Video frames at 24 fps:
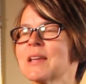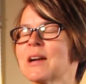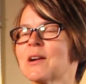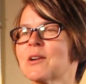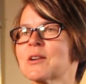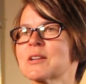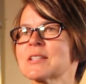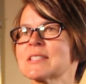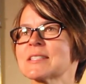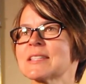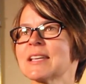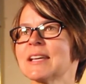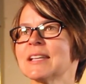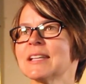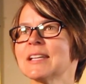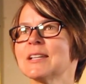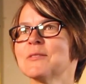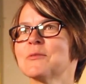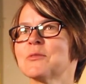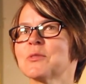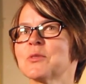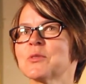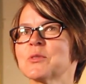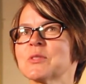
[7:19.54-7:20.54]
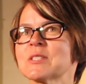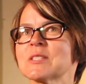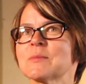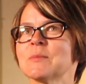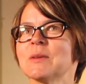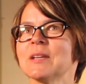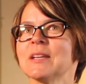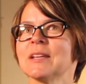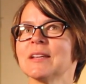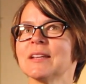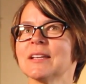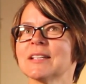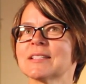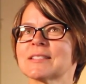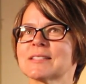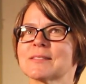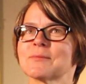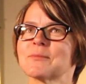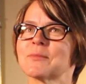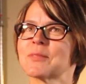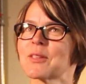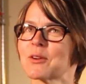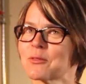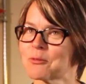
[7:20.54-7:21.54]
artists that influence me, it's
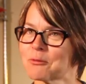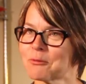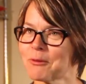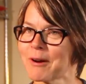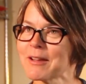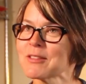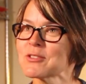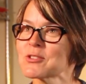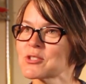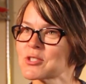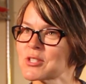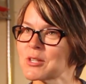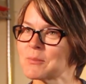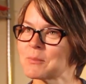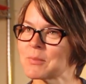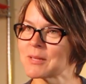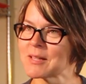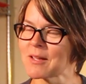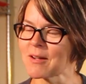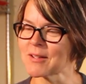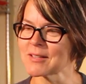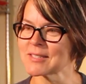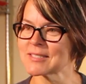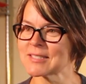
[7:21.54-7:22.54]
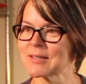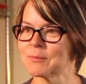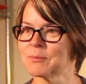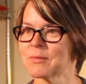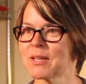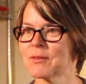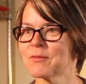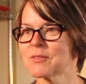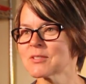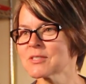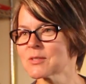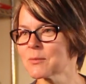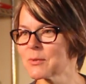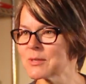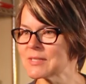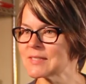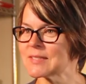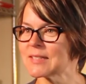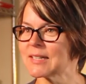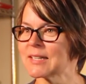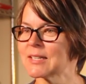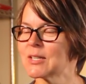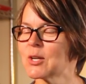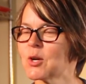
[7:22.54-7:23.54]
their friendship and on some levels, the ones
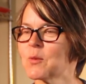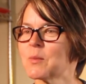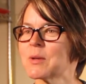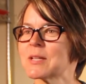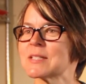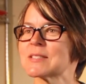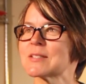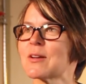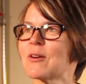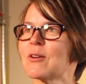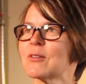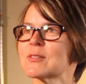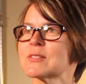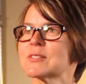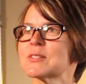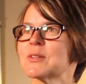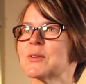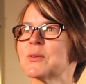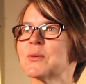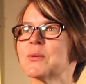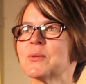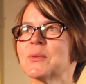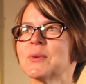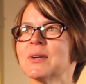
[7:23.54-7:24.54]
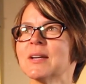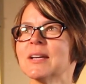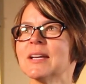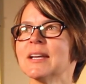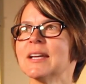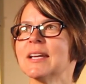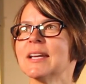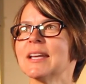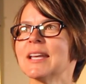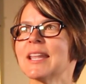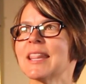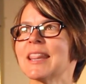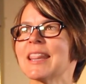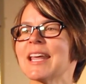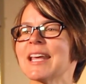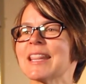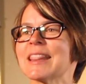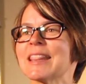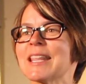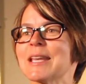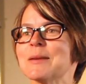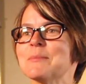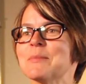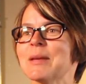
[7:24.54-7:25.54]
that I know, but it's also that
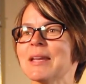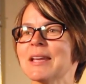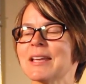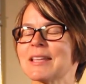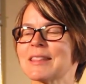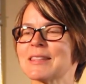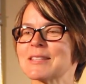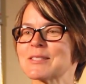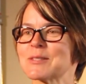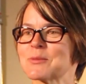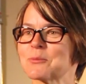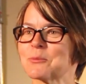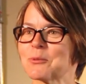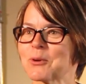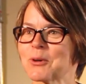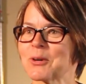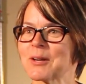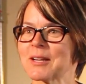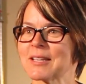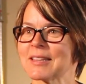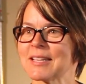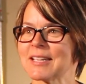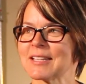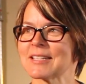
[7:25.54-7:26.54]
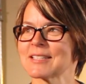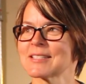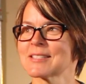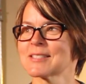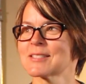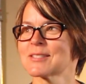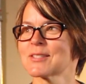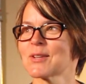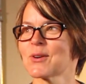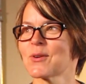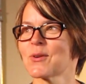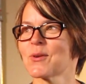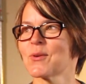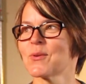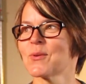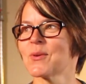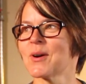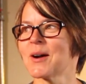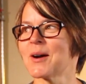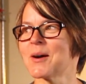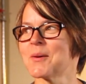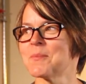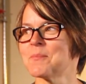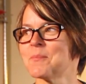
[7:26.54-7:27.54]
they make this work that is so
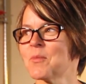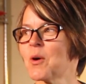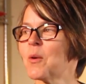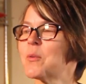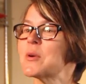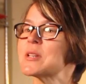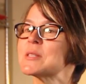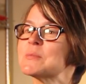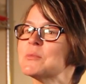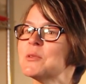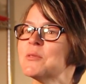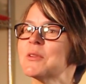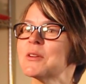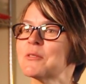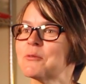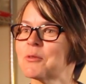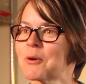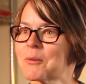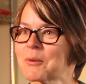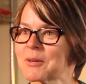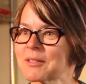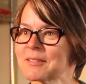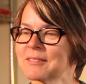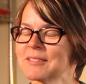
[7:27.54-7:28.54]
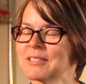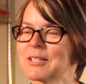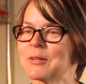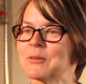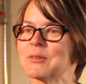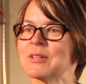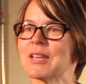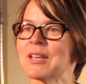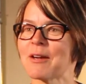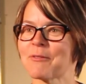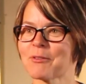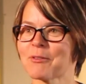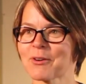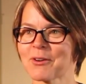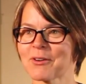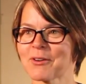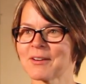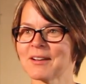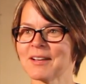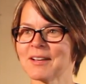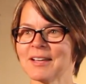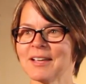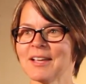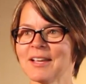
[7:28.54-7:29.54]
always moving forward,
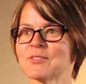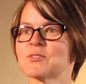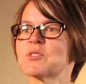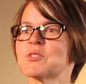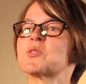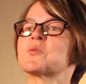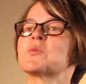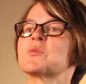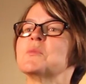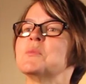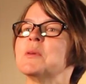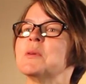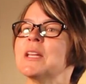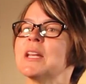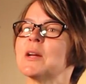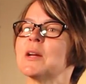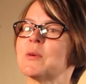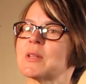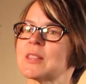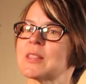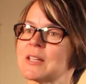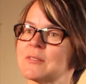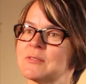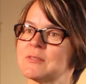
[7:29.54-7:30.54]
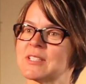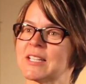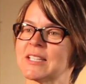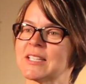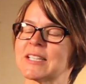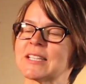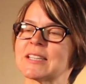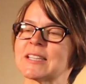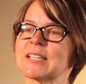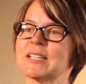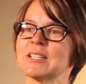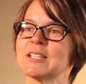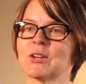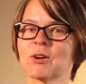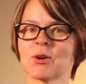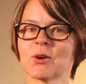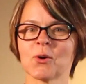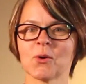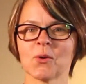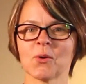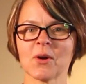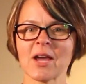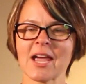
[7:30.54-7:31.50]
never just repeating what they've done that they know